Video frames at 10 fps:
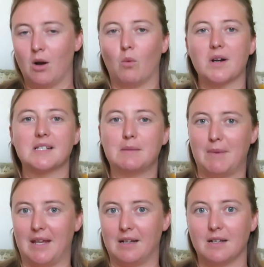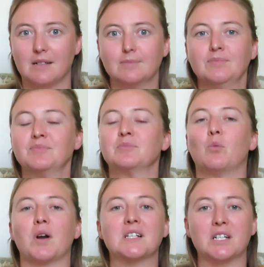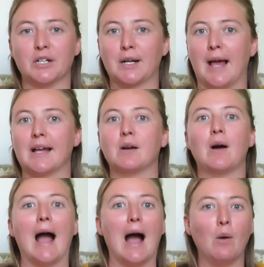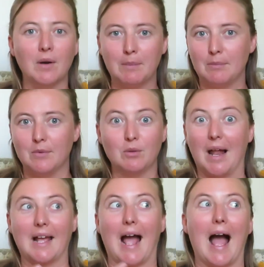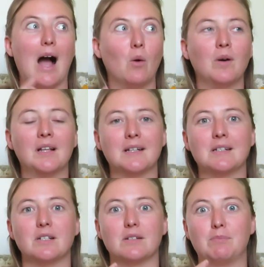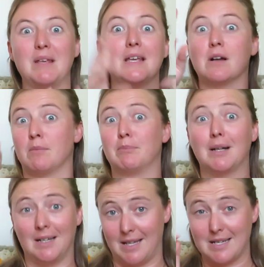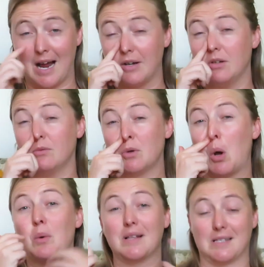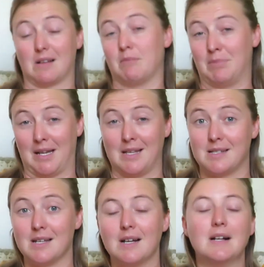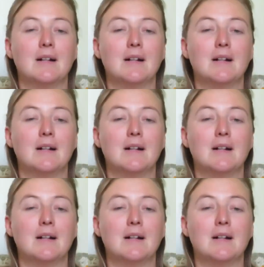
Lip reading: What does it mean? What does it look like? How will it be complete? How do you know it's complete?